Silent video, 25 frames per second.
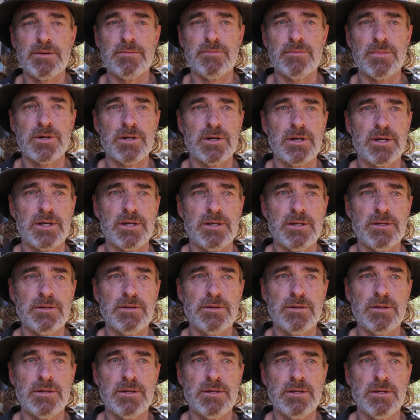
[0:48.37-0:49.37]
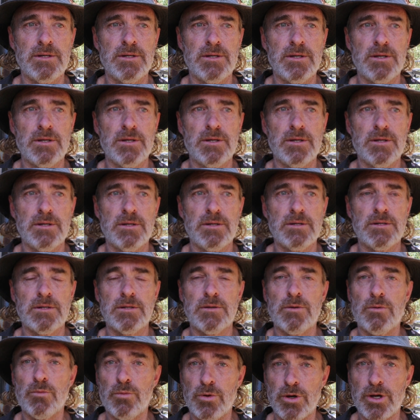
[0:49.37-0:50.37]
my
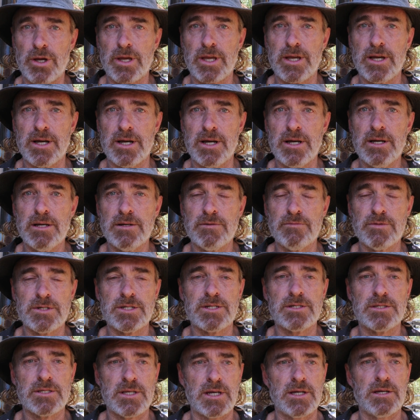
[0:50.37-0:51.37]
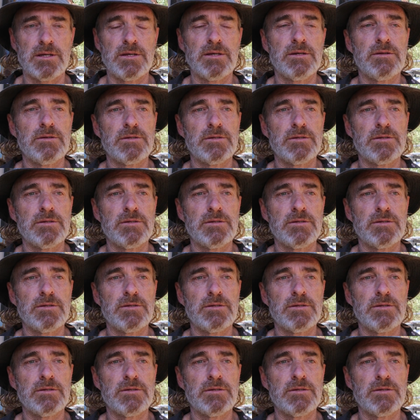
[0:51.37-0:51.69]
work car, which is a